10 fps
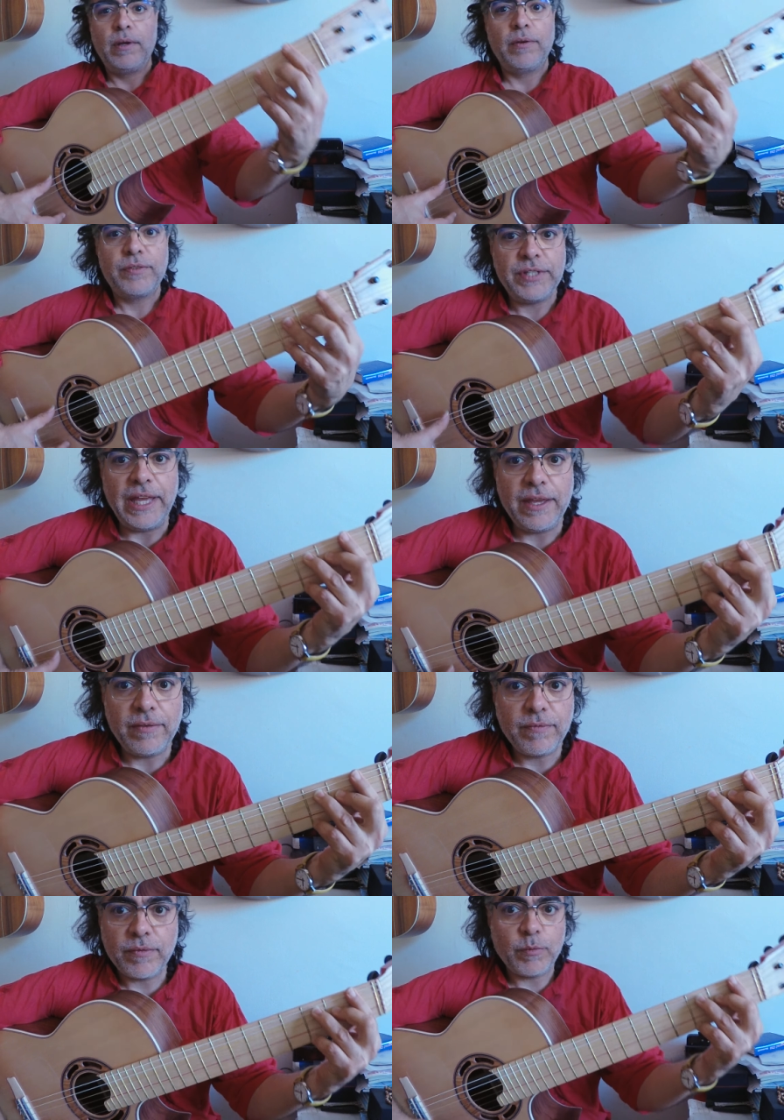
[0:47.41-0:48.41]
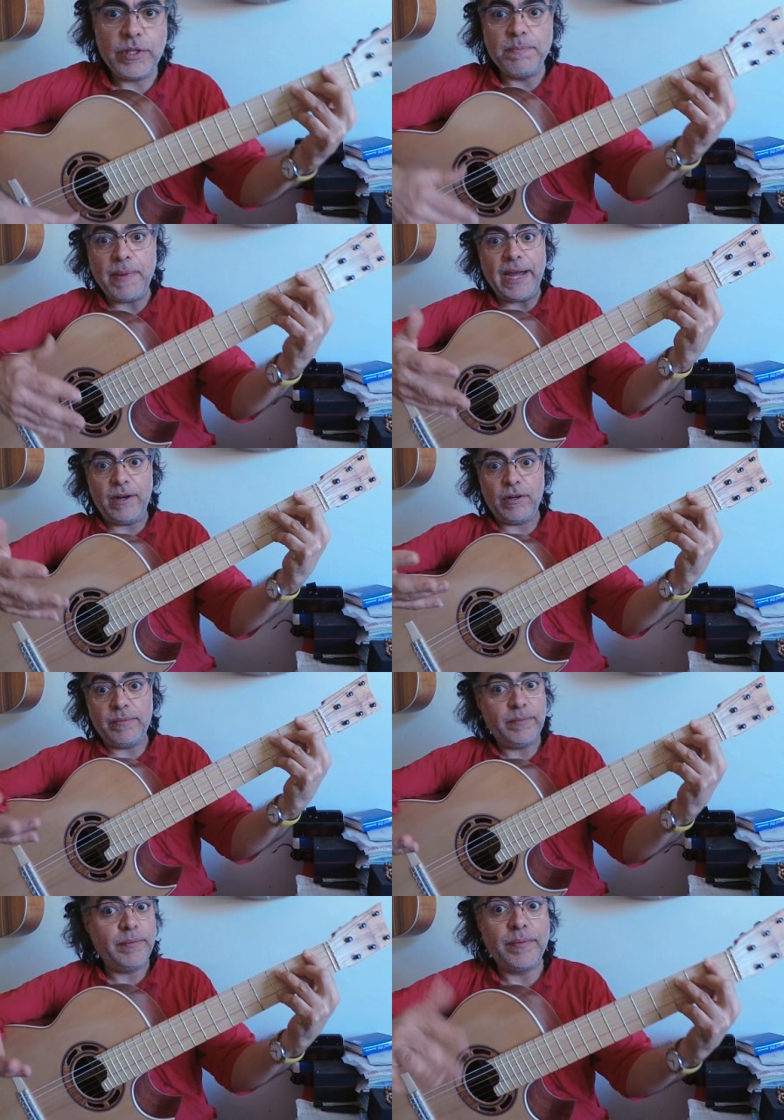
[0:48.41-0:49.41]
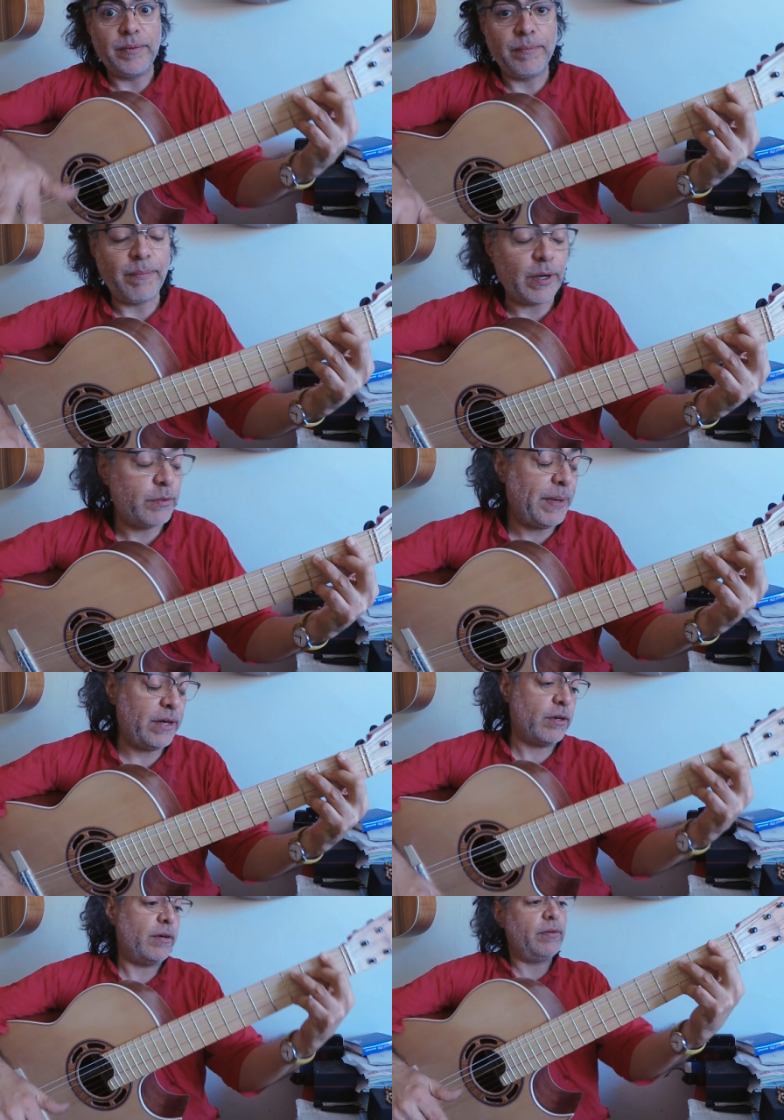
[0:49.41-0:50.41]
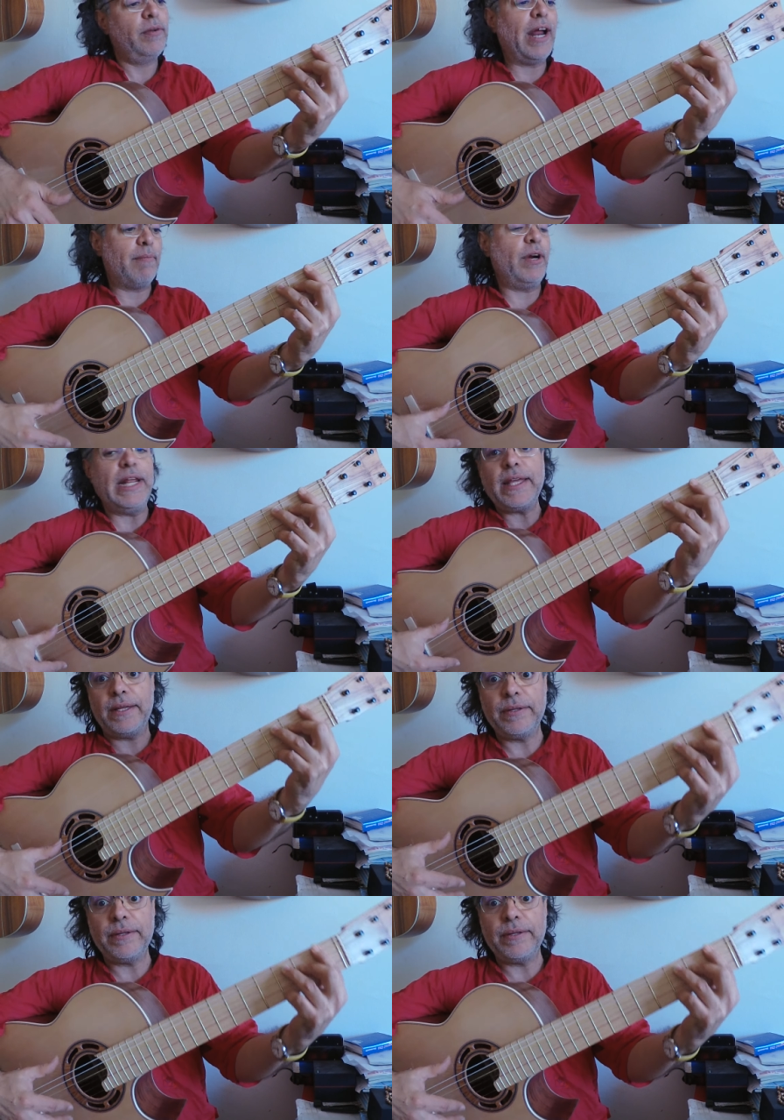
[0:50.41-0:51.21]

say, with minor, with minor harmonic,